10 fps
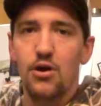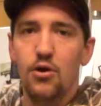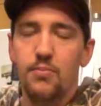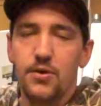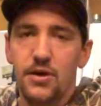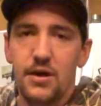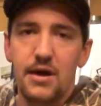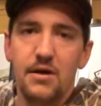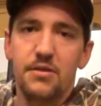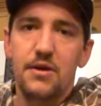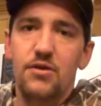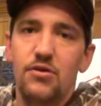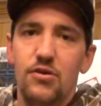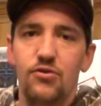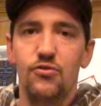Hope you're getting out there and
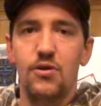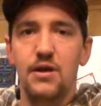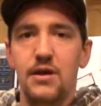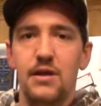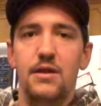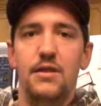you're enjoying it,